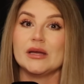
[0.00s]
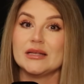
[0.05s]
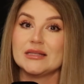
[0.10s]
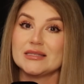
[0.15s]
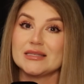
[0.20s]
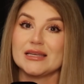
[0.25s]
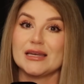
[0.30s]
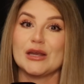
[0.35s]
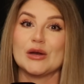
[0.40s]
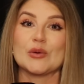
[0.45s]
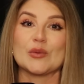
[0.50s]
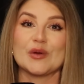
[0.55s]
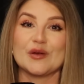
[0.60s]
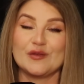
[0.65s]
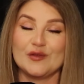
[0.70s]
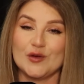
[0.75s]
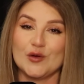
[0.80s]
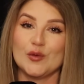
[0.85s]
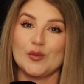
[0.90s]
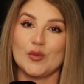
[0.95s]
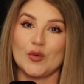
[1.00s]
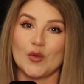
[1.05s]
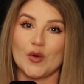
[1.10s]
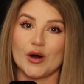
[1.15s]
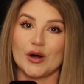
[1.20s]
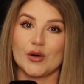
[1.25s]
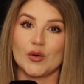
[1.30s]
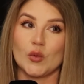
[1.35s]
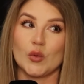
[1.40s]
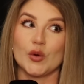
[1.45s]
Incident Review
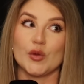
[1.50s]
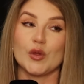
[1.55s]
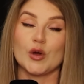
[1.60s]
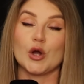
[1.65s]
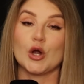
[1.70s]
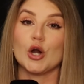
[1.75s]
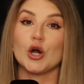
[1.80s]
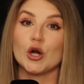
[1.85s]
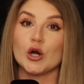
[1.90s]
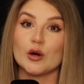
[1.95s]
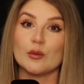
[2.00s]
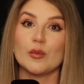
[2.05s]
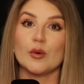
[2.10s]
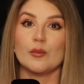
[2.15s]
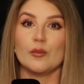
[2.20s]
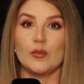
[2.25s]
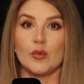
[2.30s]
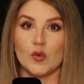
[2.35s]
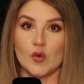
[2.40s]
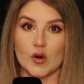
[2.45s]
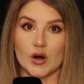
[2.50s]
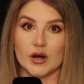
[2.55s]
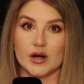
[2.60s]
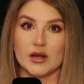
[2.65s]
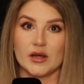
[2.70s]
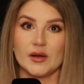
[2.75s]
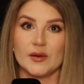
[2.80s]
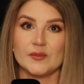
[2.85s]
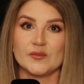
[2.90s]
Board, or the CURB Board,